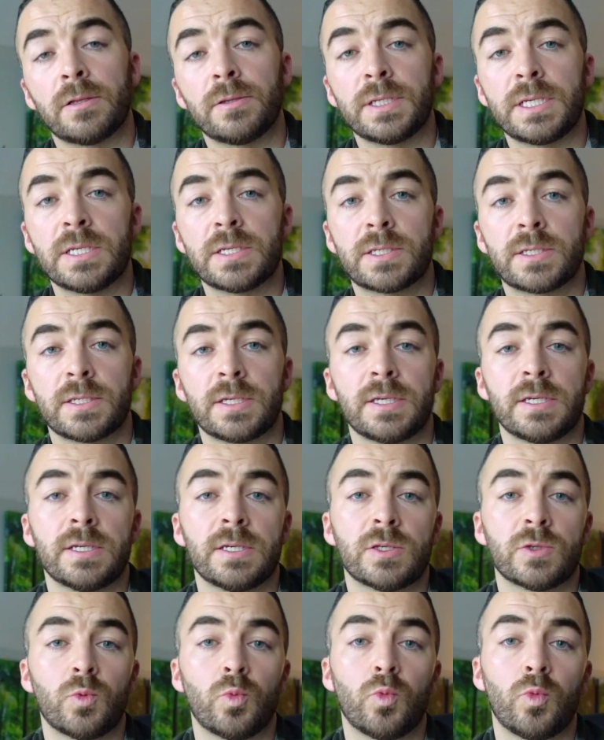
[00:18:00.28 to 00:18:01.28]
lease
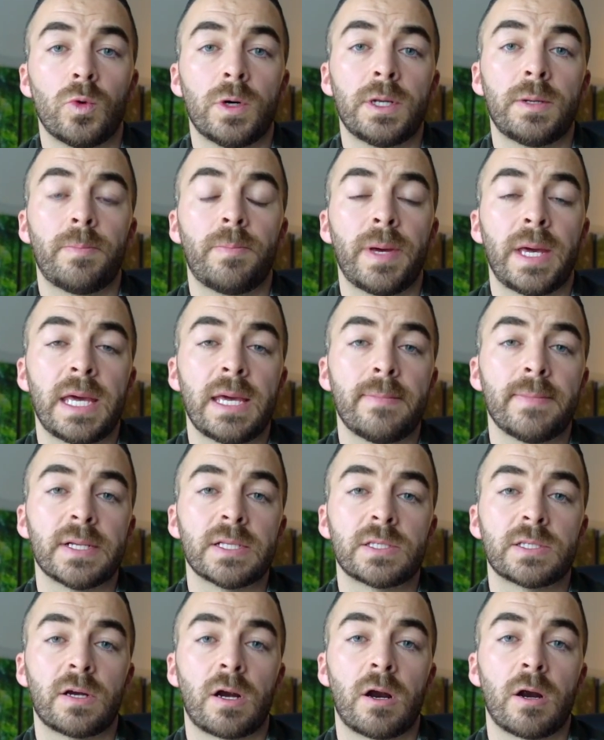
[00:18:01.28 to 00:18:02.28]
is, what
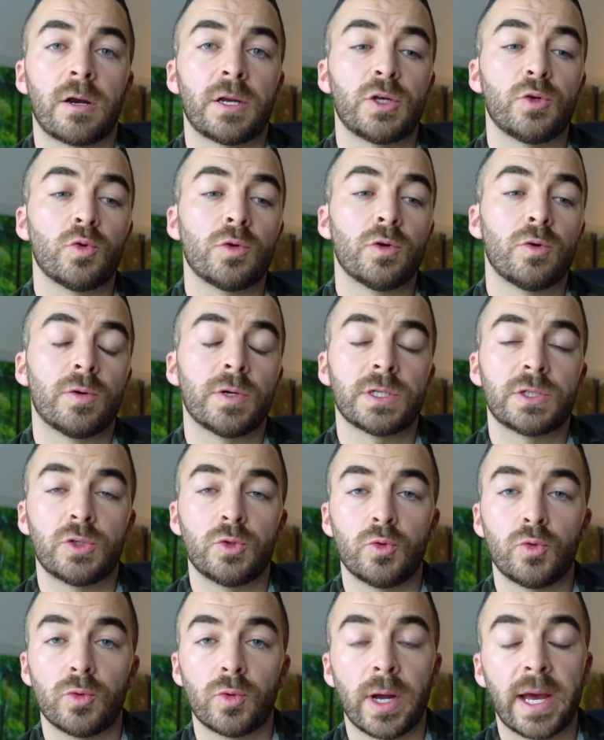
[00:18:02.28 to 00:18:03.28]
payments are you going
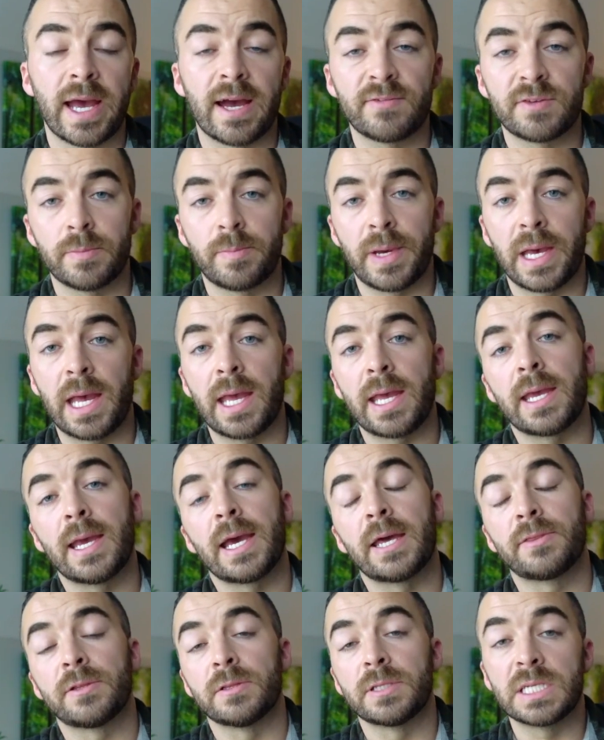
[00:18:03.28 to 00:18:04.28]
to have to pay
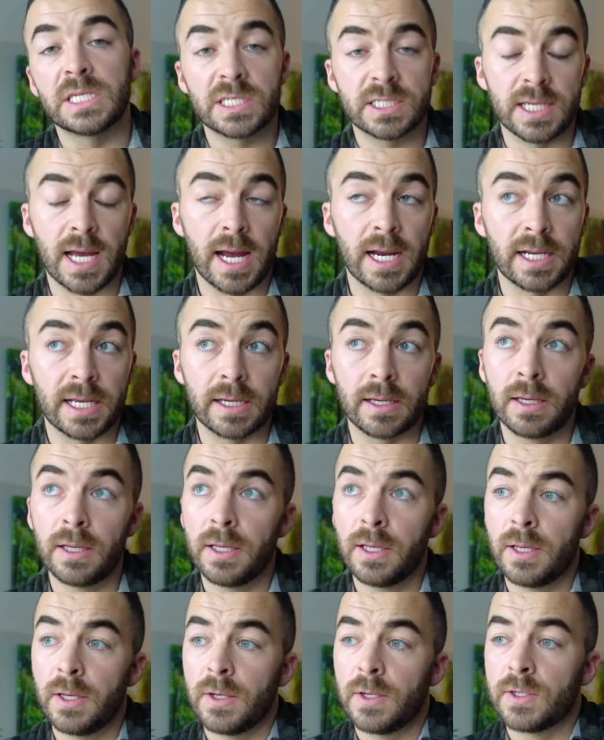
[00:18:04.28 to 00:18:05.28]
at the lease signing?
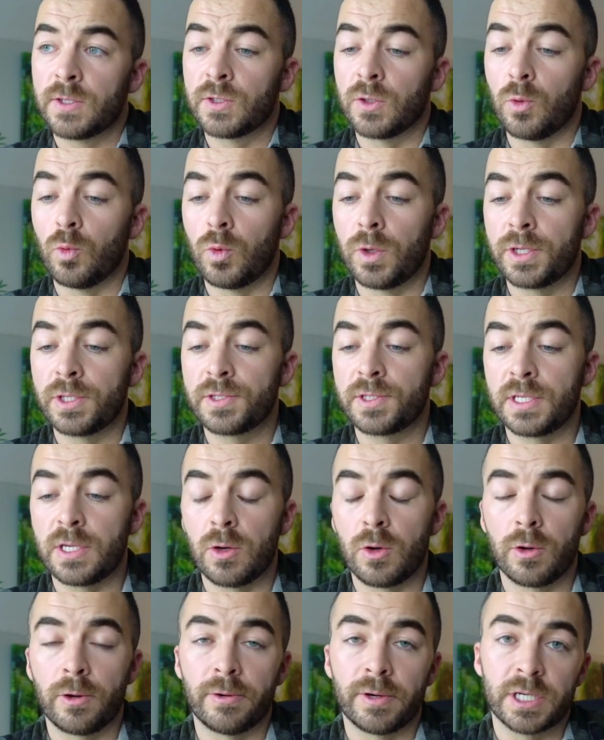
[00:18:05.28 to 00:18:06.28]
So what is the
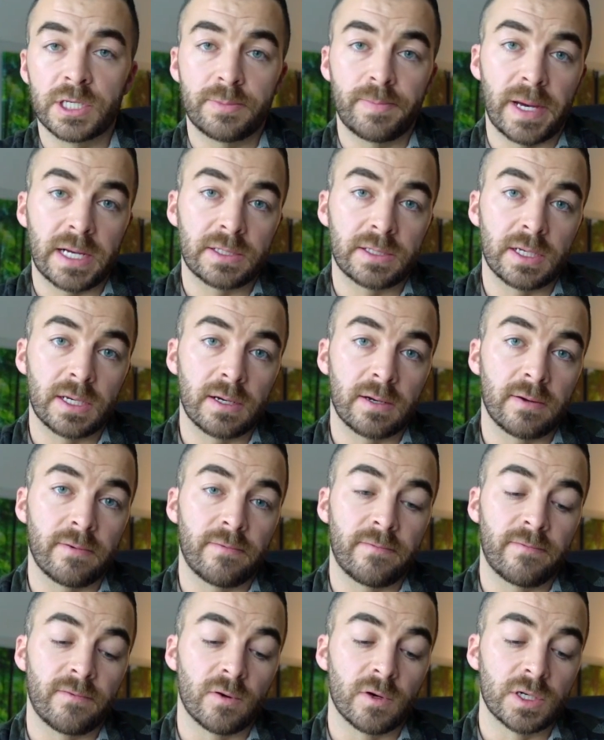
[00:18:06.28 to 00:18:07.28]
owner expecting
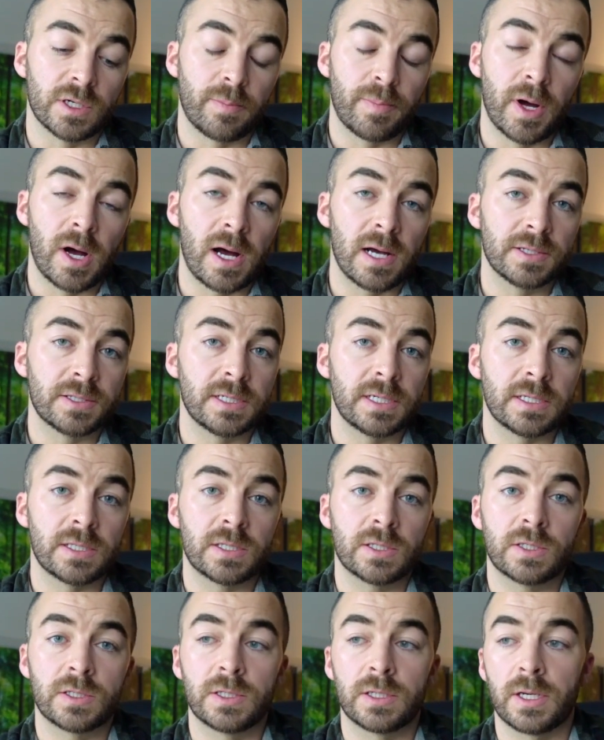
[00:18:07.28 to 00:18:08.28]
for
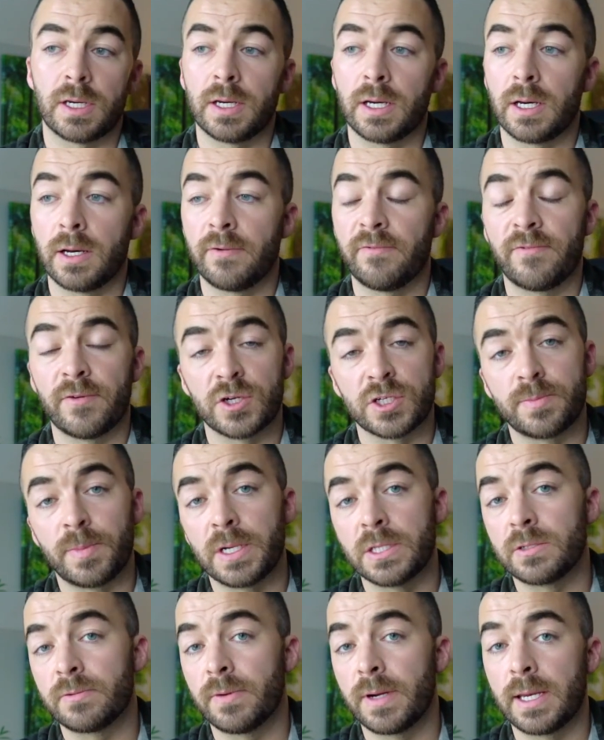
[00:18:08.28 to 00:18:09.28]
deposits, first
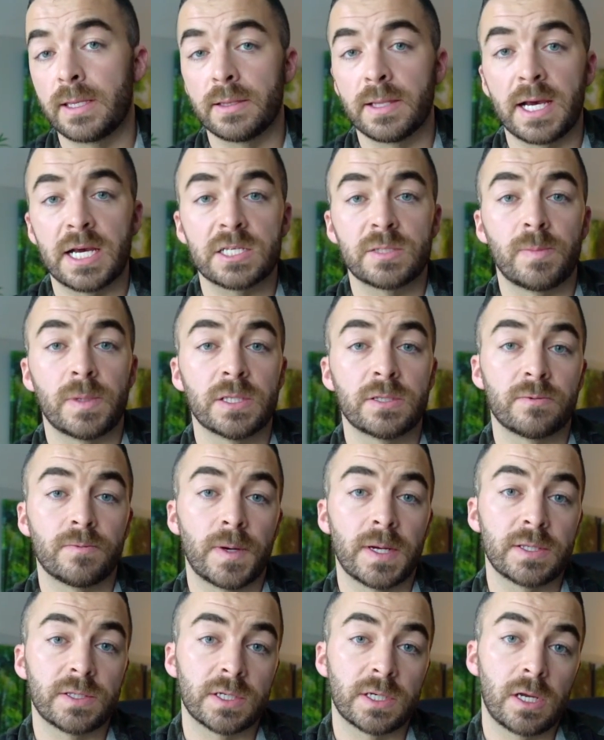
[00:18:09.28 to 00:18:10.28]
month's rent, last month's
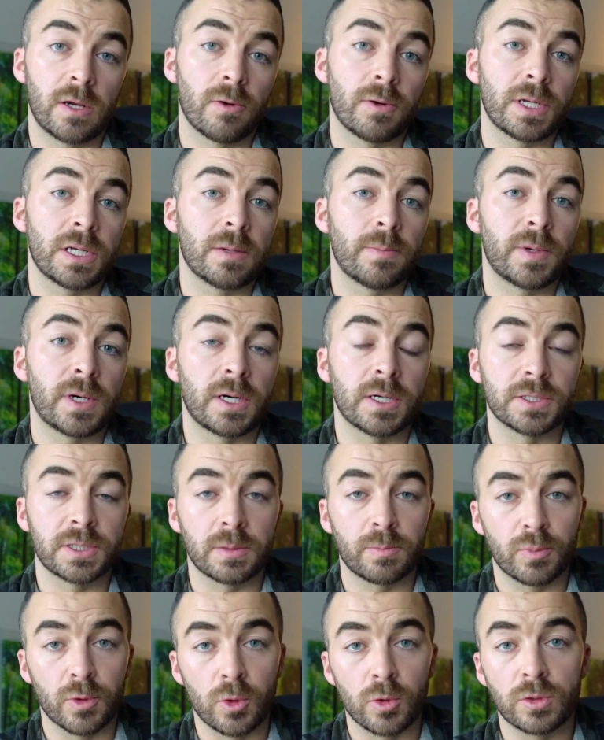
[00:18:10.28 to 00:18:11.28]
rent, security
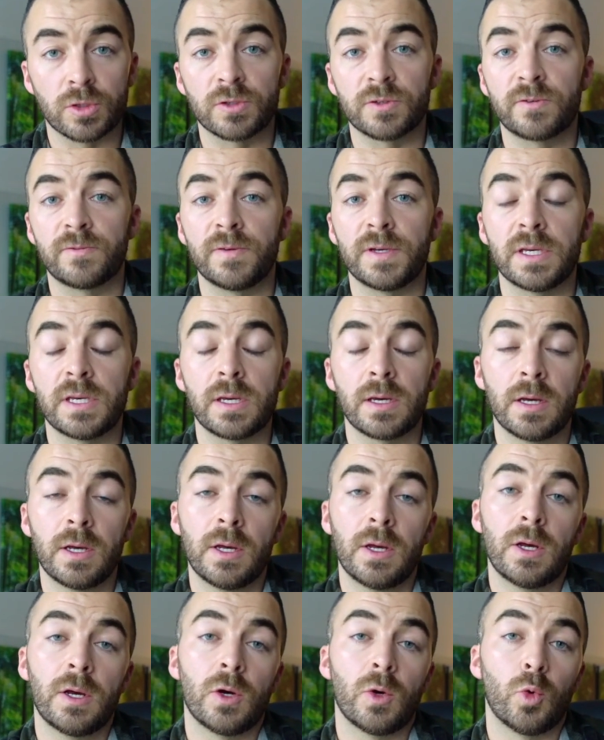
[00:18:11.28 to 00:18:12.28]
deposit, broker's fee?
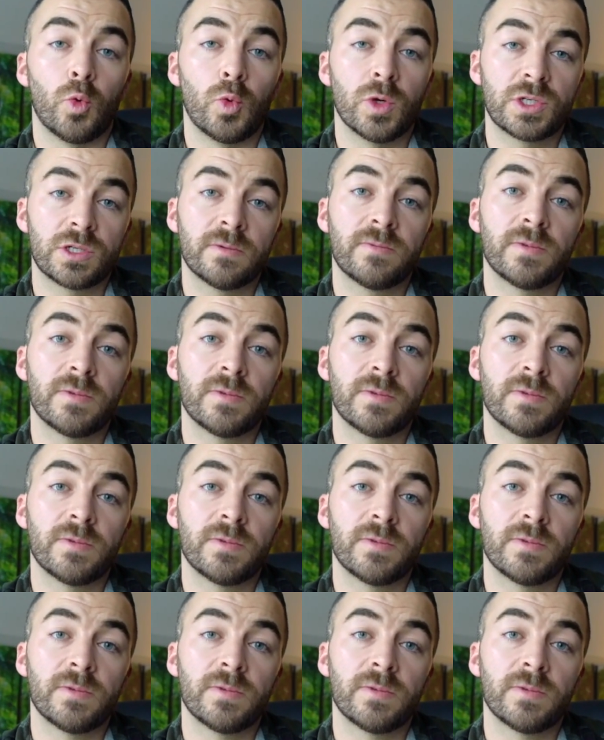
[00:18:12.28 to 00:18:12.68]
Which of